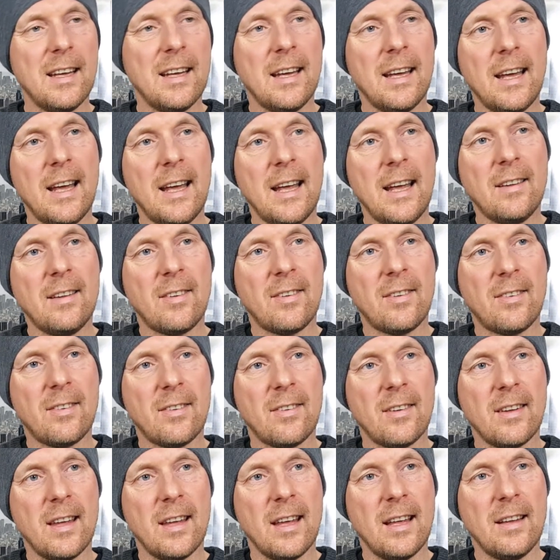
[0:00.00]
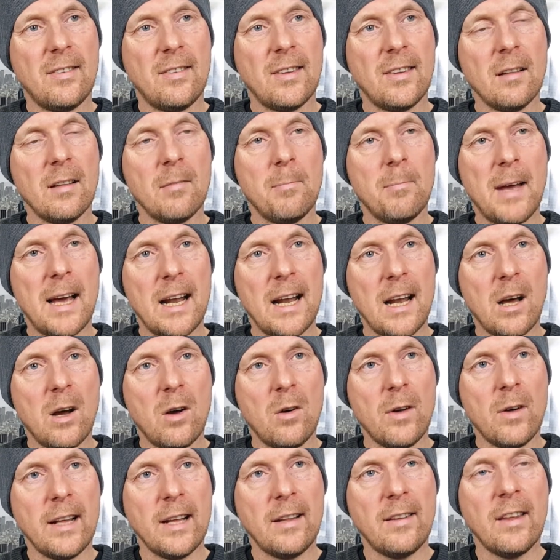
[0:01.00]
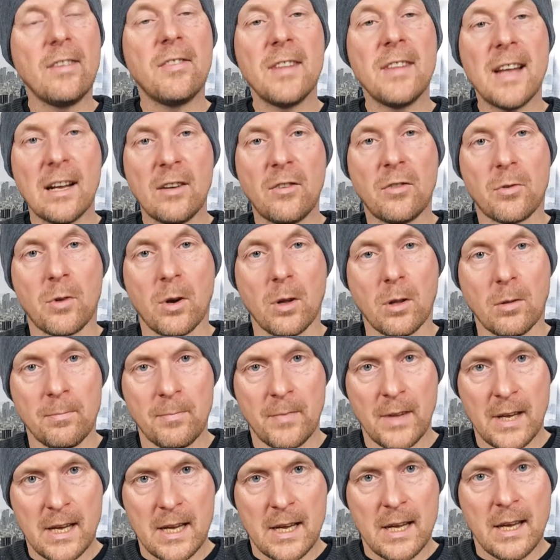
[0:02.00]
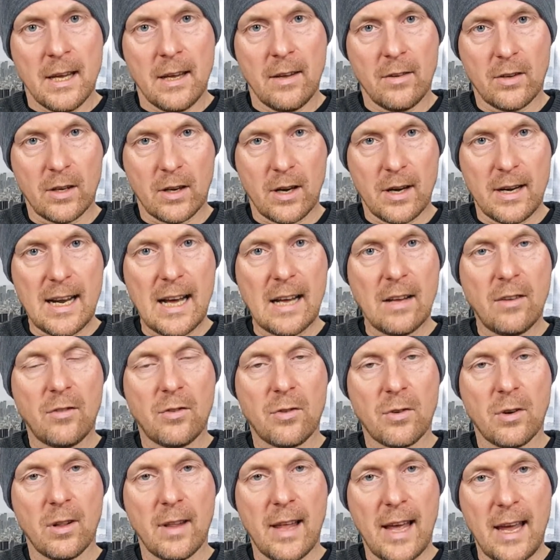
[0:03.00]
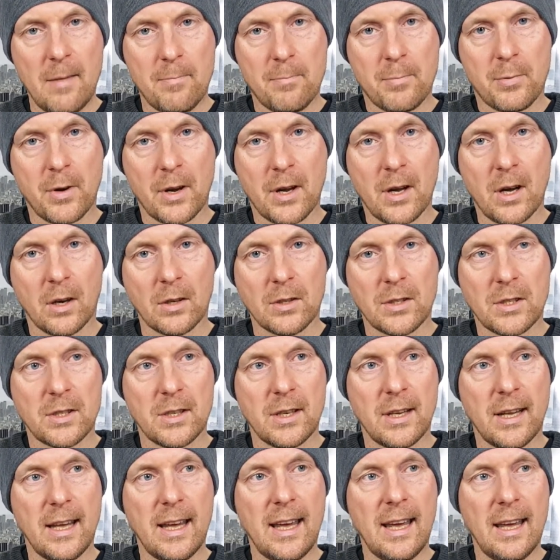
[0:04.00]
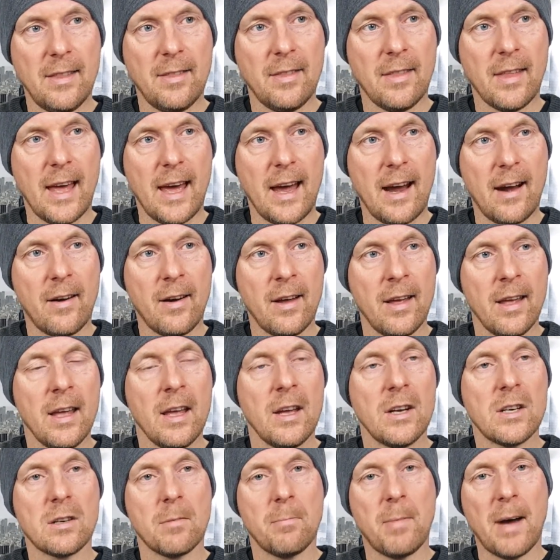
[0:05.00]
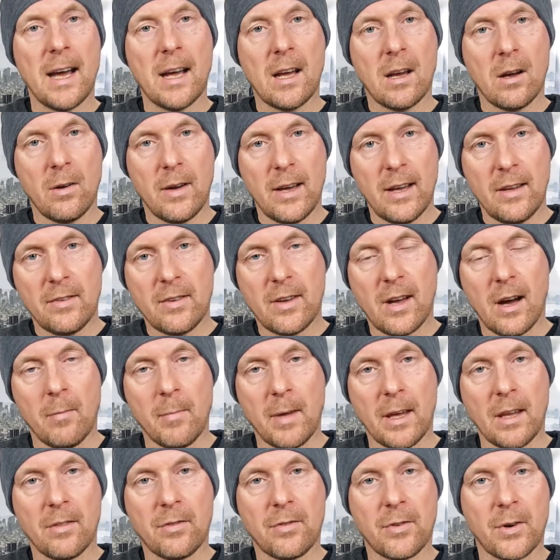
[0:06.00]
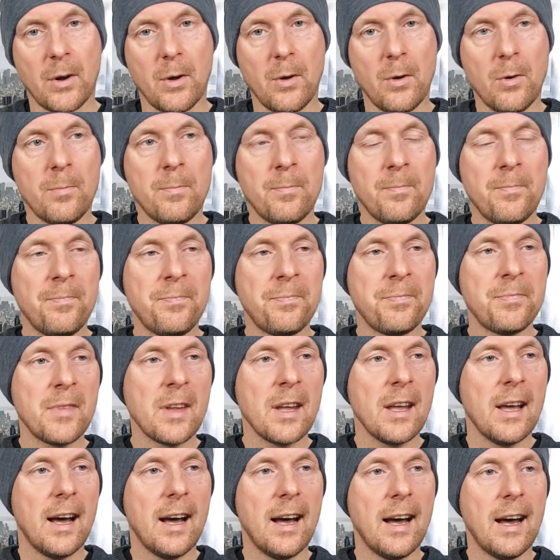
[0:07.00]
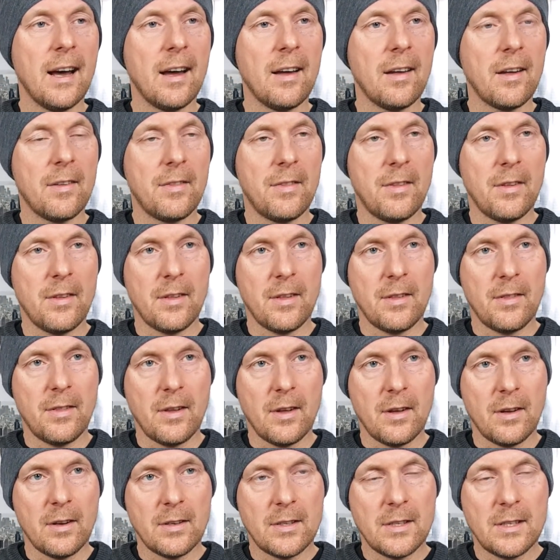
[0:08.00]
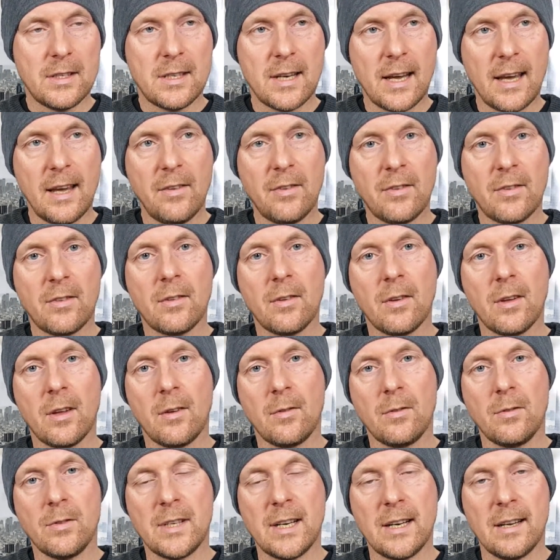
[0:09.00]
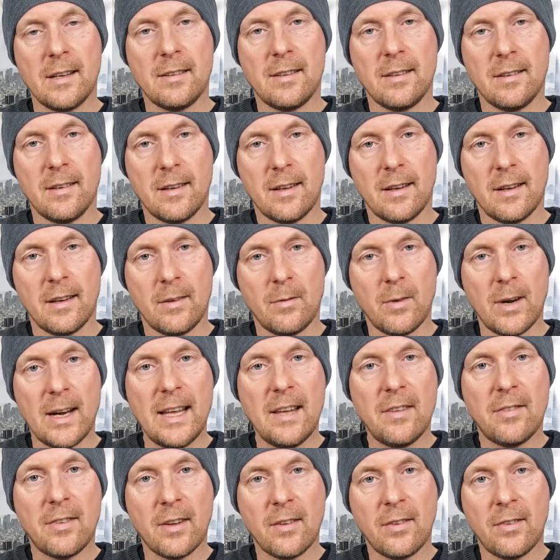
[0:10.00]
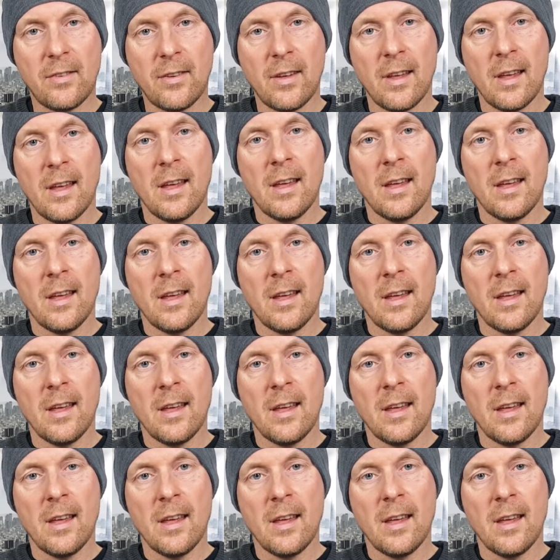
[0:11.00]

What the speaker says: It's still mellow, it's natural. It's got a natural apricot in there. Tobacco is coming through. The taste releases